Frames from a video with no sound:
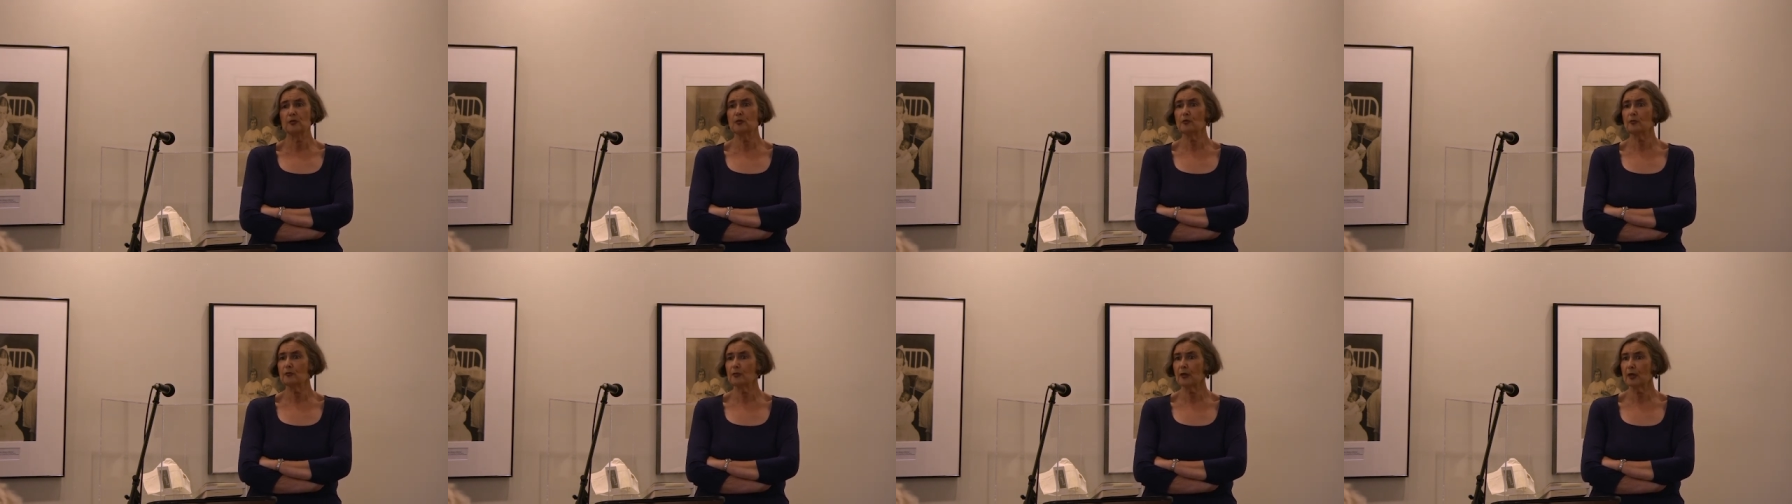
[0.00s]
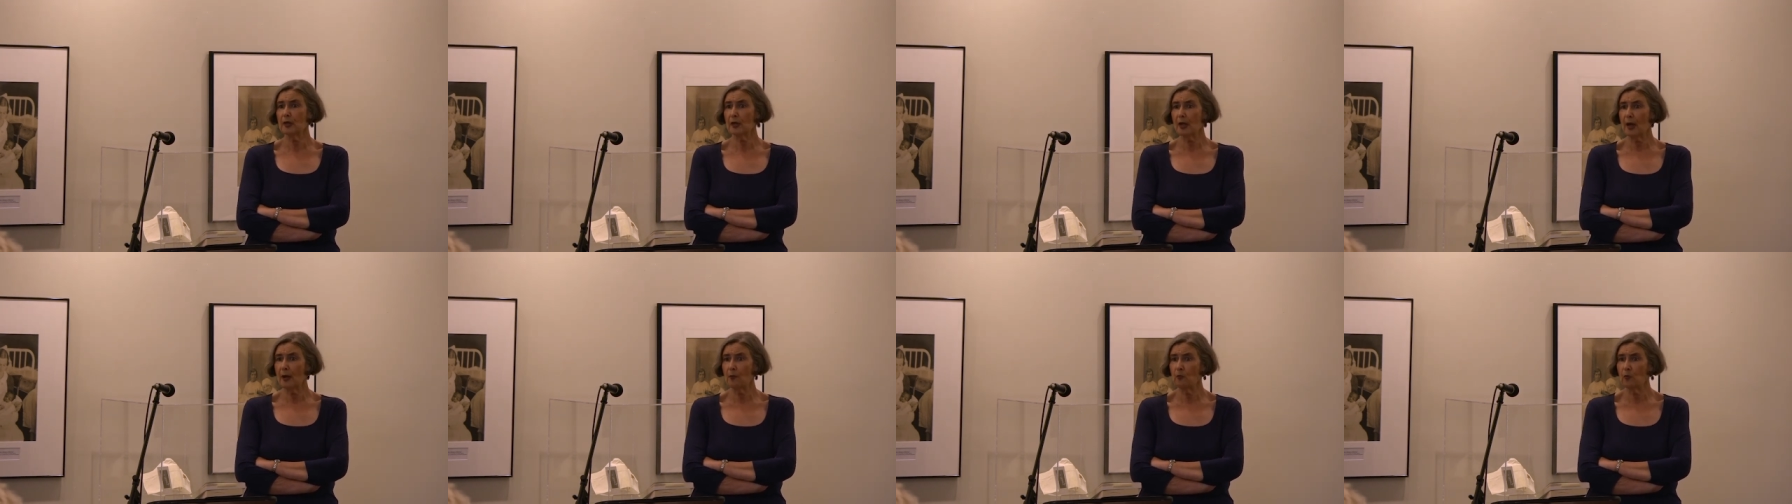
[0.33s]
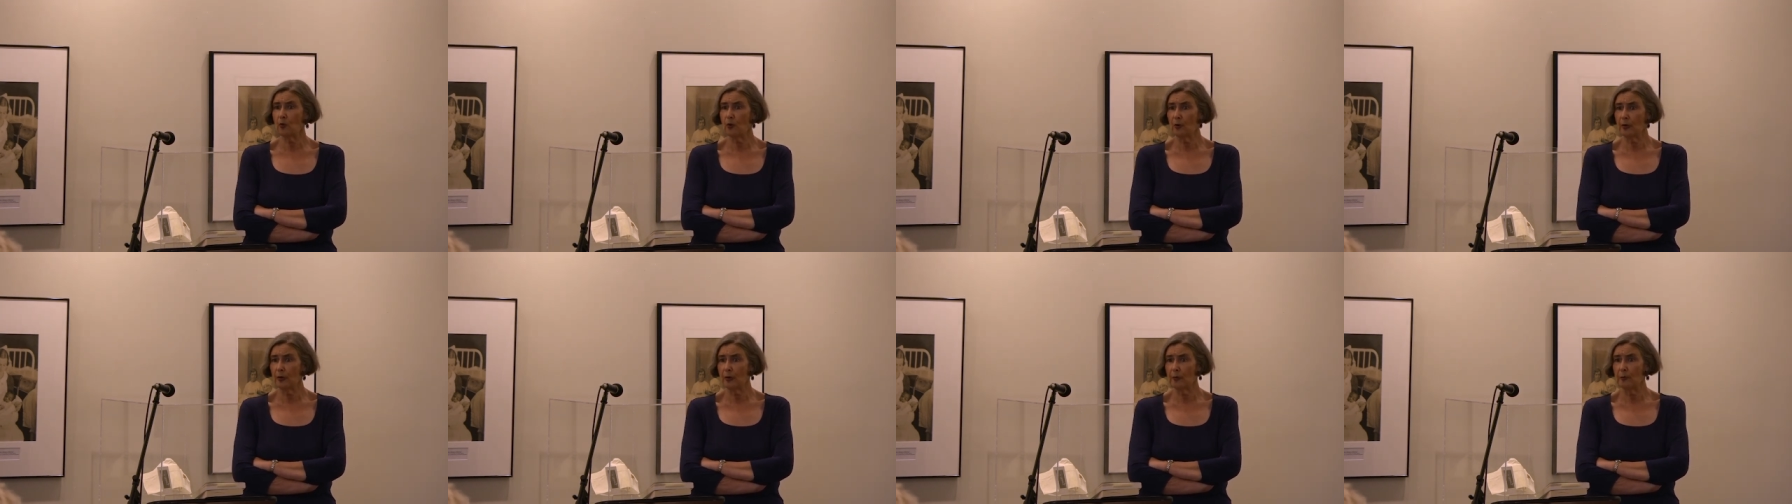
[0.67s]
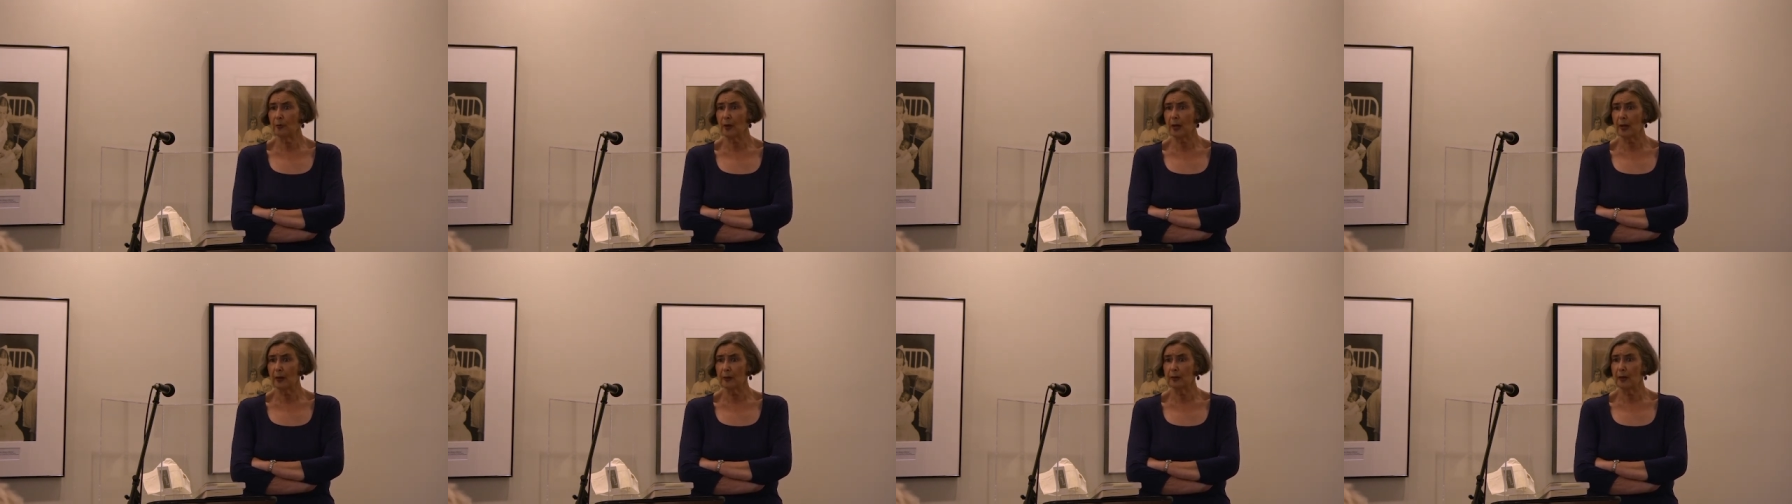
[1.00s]
You'd think I'm worried
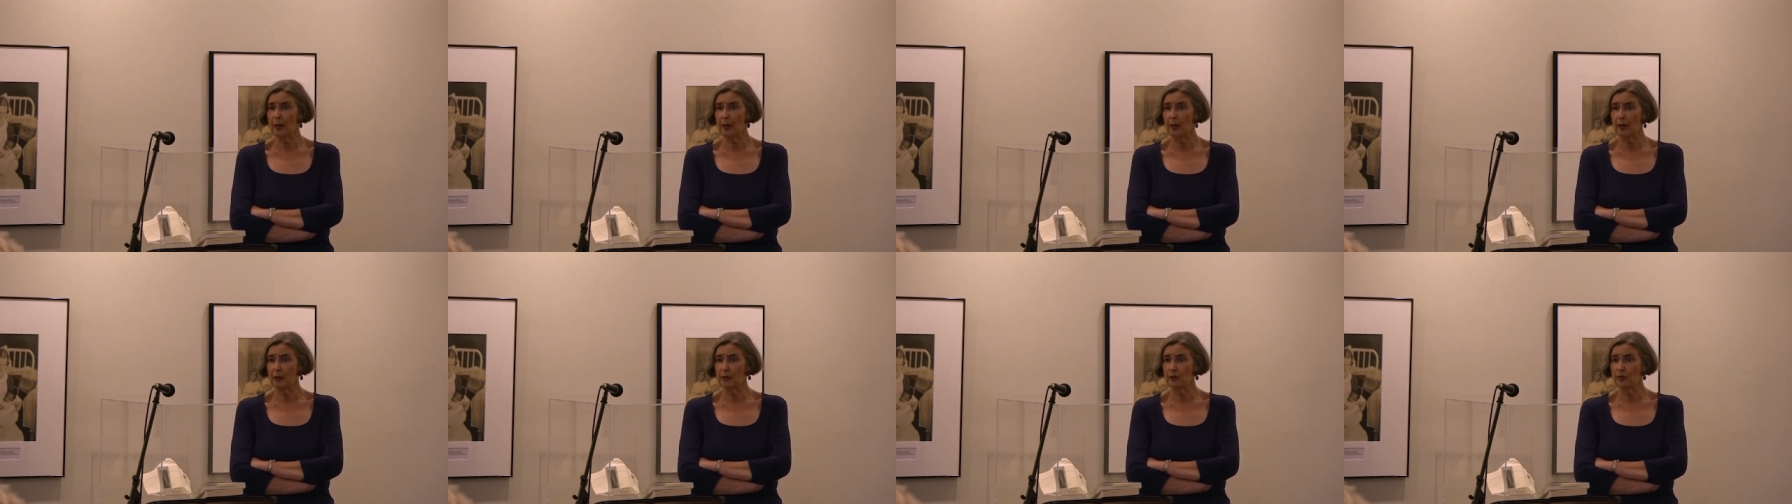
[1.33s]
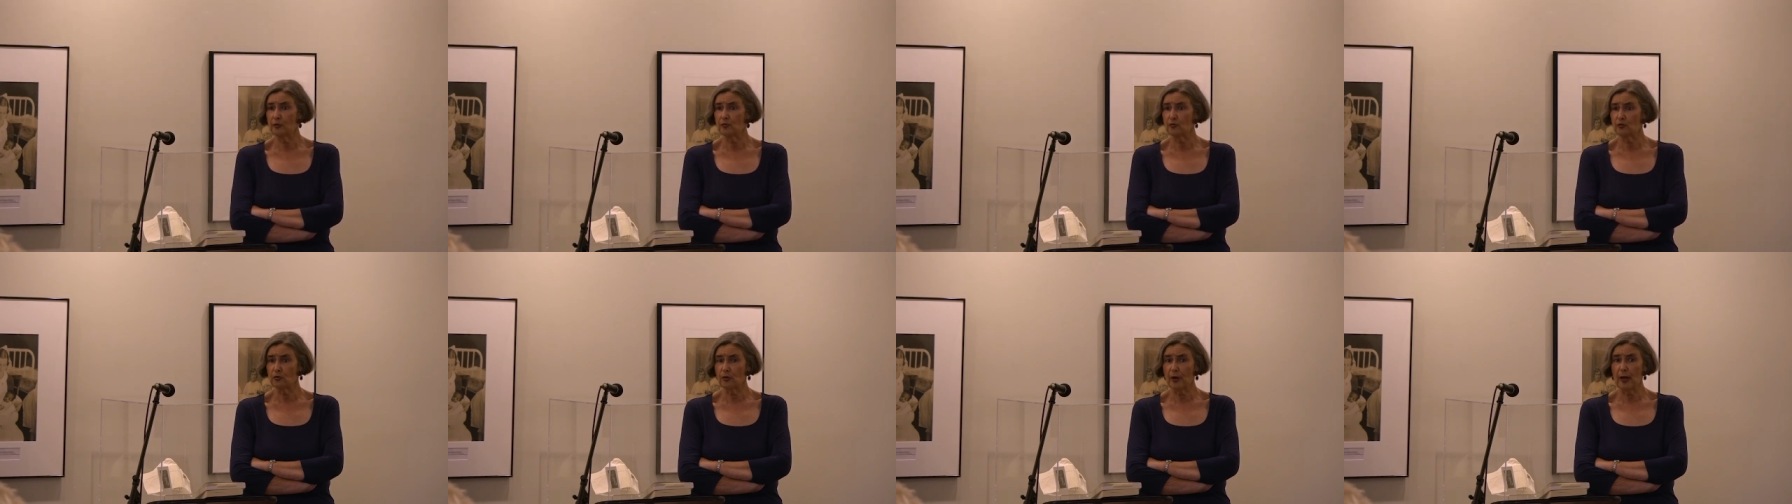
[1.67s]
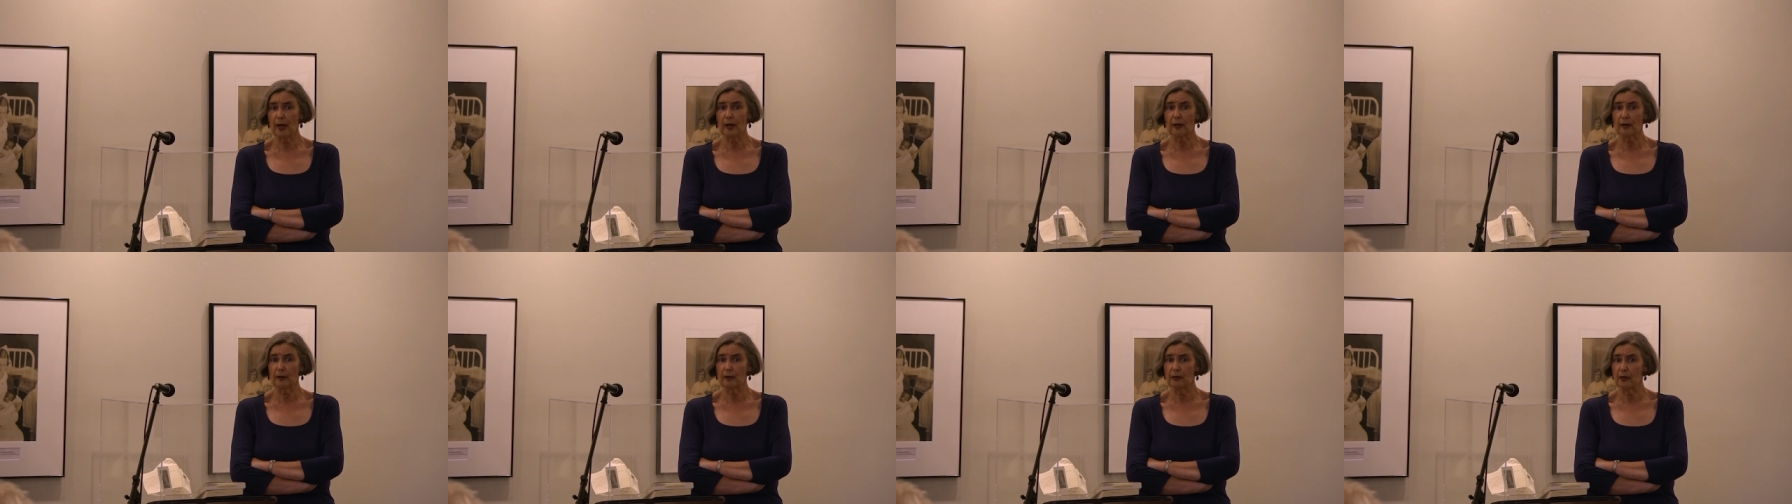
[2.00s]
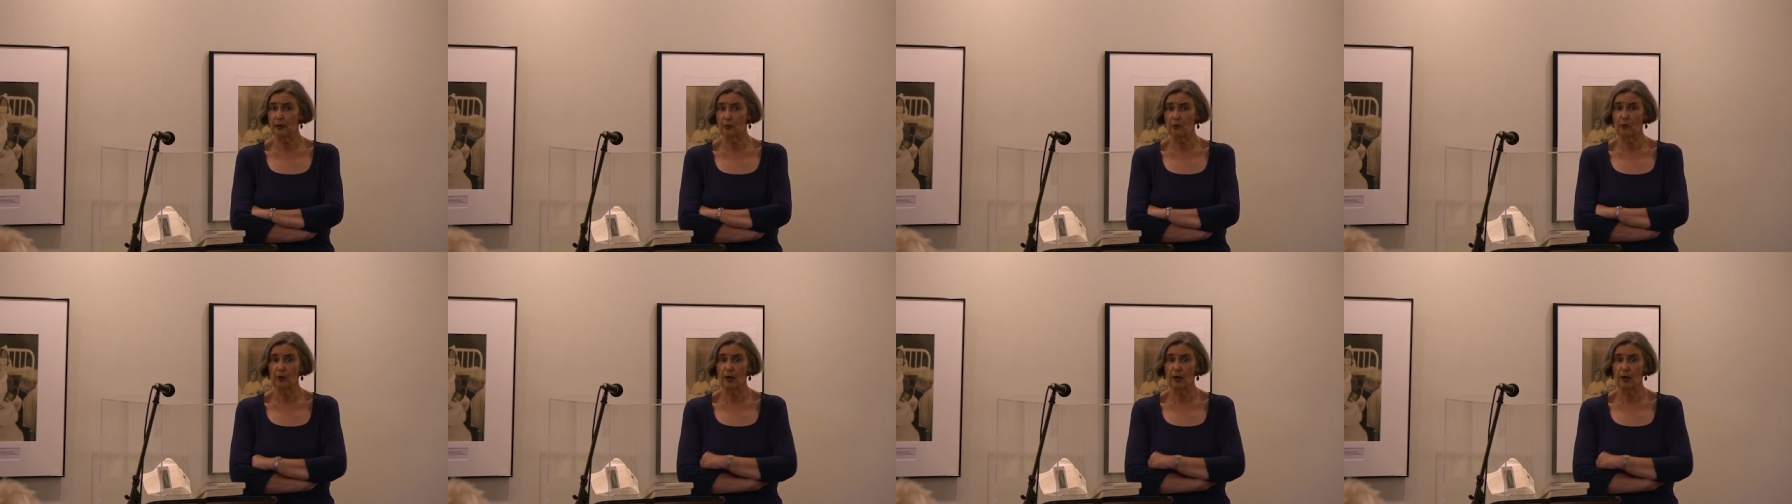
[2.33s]
about net neutrality